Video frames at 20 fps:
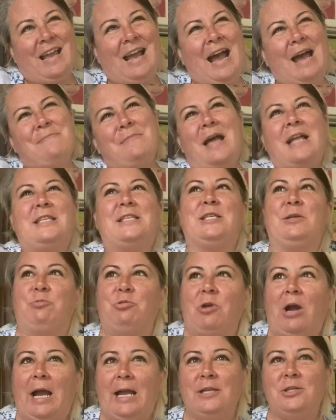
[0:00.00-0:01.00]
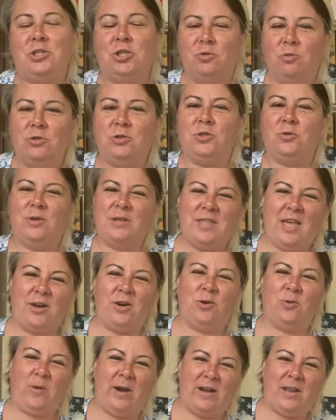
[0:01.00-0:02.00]
I'm not surprised. You were doing that
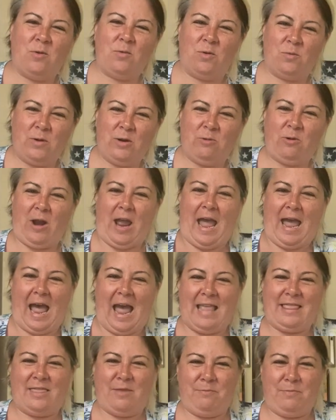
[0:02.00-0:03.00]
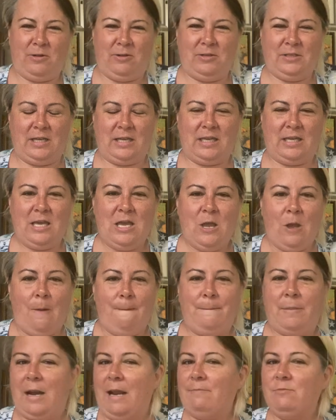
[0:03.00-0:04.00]
already when we were at the building,
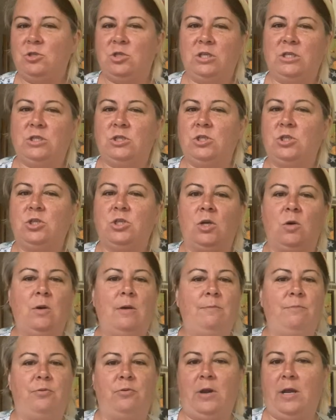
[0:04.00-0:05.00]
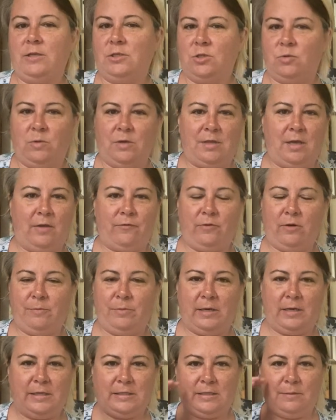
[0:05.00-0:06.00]
but I'm just so impressed with
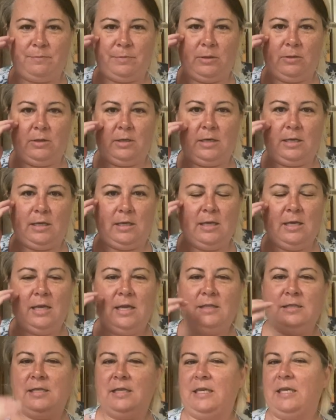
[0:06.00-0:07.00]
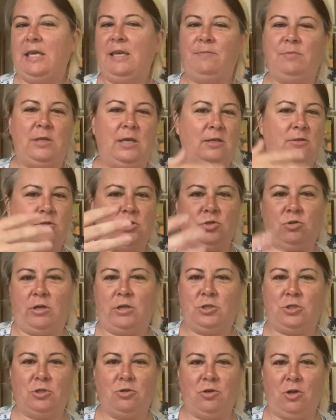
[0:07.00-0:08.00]
everybody's ability to keep the
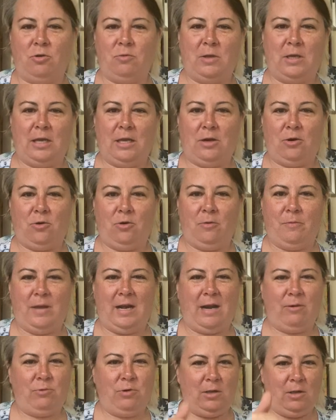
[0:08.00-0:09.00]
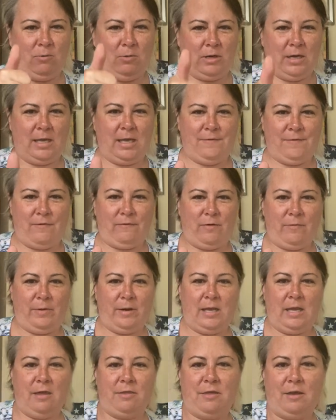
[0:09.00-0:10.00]
instruction going at home. And I really want to give
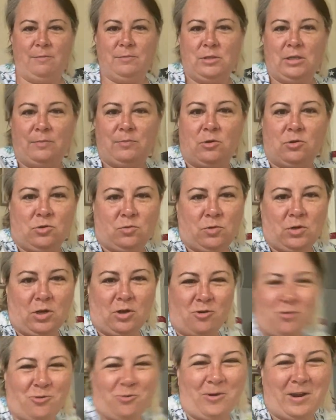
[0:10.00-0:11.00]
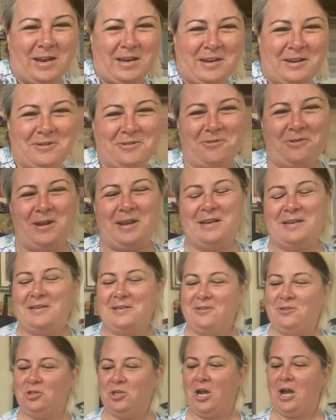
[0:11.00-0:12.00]
everybody a thumbs up. You're doing a great, great
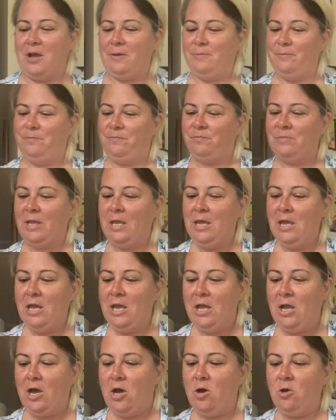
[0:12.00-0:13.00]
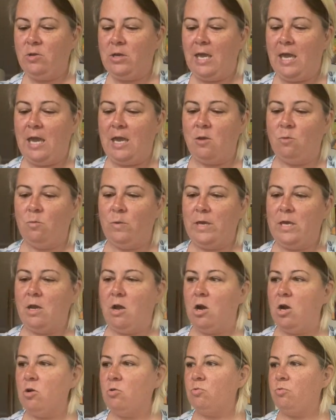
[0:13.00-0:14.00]
job. Okay, we
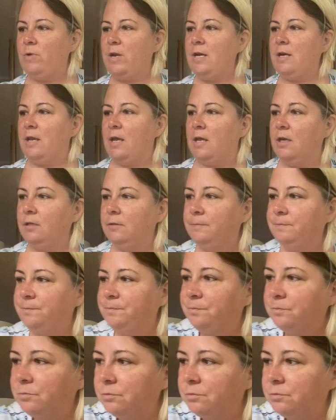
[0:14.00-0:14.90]
are reading